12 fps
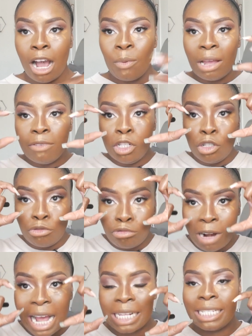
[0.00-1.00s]
And we haven't
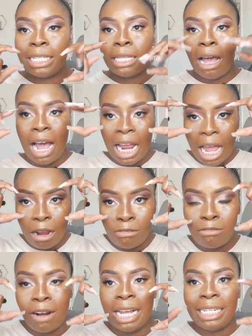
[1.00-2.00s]
dragged the highlight
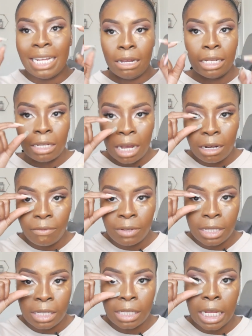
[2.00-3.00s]
right down. It's kind
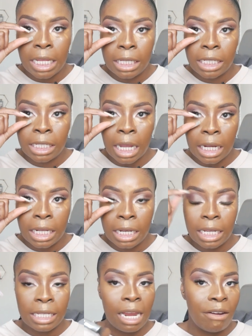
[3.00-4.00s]
of it's stuck in
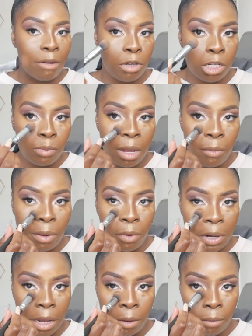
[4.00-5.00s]
this area, which is where we
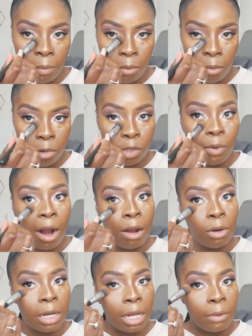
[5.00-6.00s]
want it, which is where
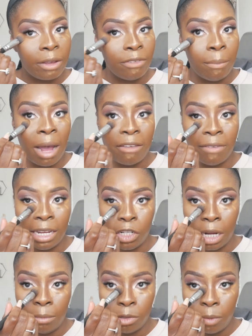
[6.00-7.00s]
I want it anyway, for my face
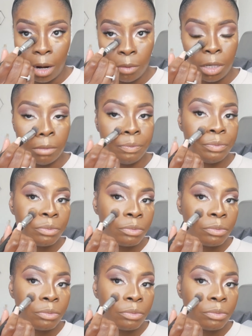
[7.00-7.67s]
shapes where I want it.